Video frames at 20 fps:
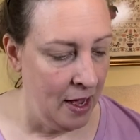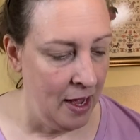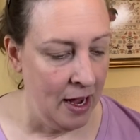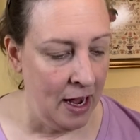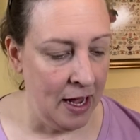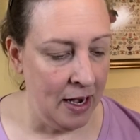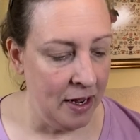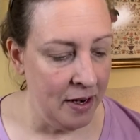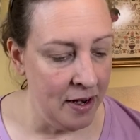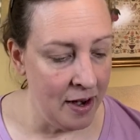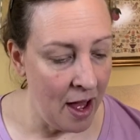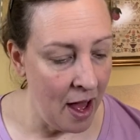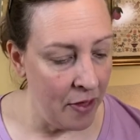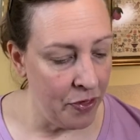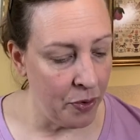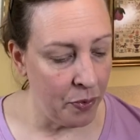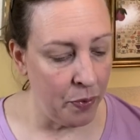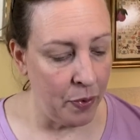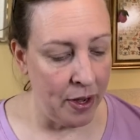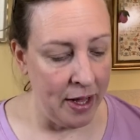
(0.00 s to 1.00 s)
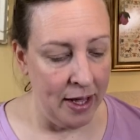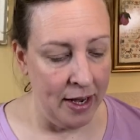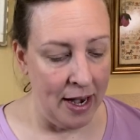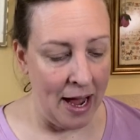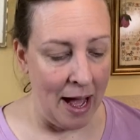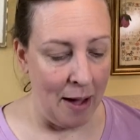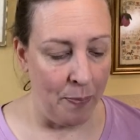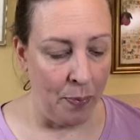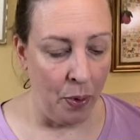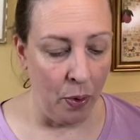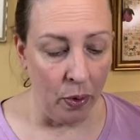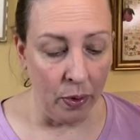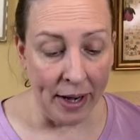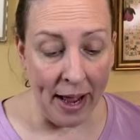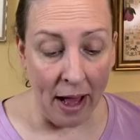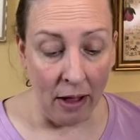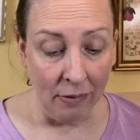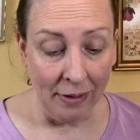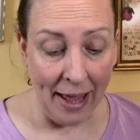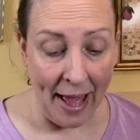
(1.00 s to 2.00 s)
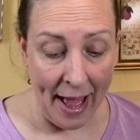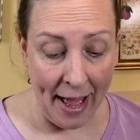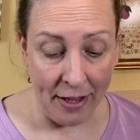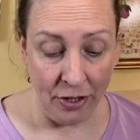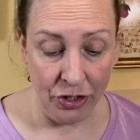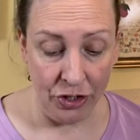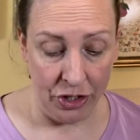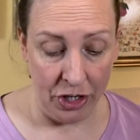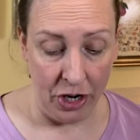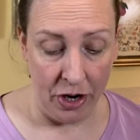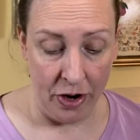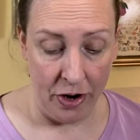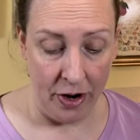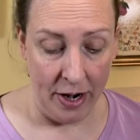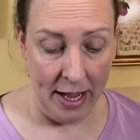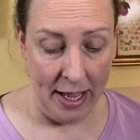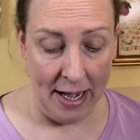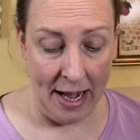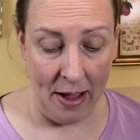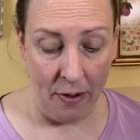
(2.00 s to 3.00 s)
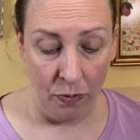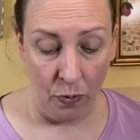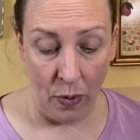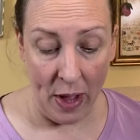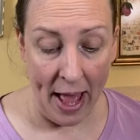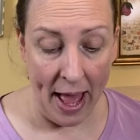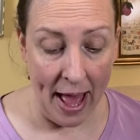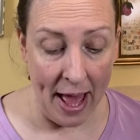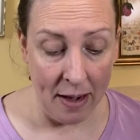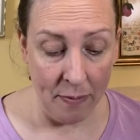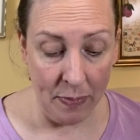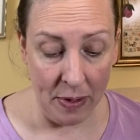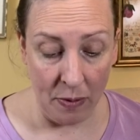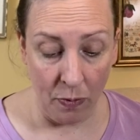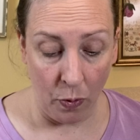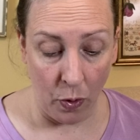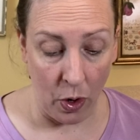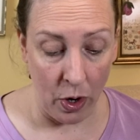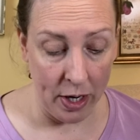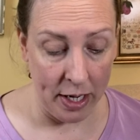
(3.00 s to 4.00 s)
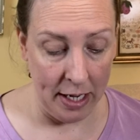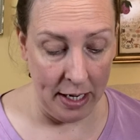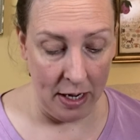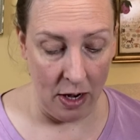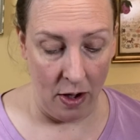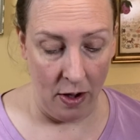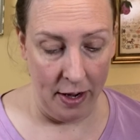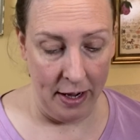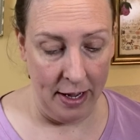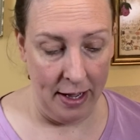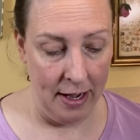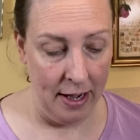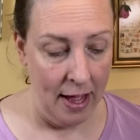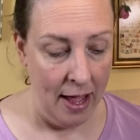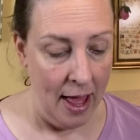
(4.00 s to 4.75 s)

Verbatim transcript: And another one I pulled out last year and had been working on it.